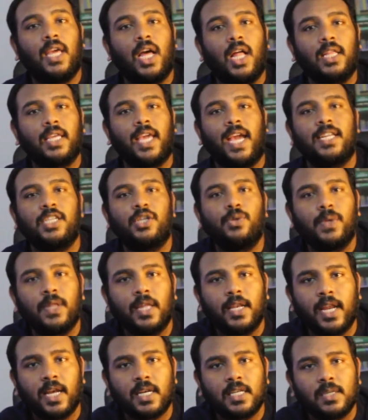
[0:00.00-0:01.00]
I'll catch you in
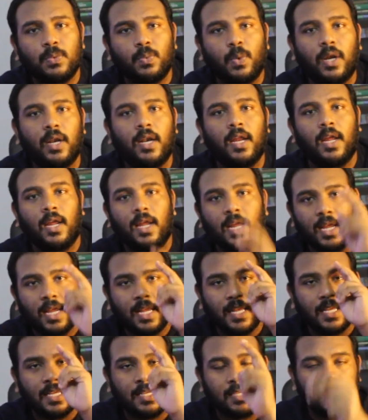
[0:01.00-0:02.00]
the next one.
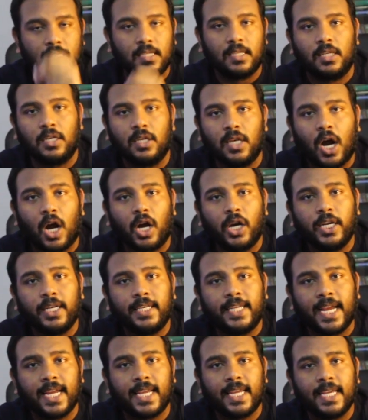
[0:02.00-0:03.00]
This is Artie
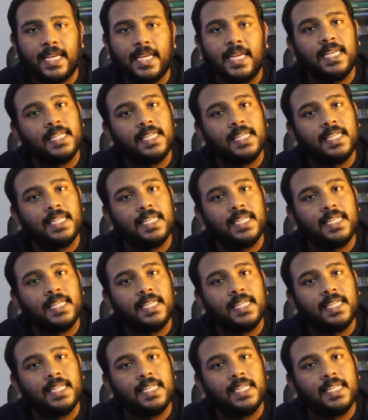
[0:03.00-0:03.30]
Techie.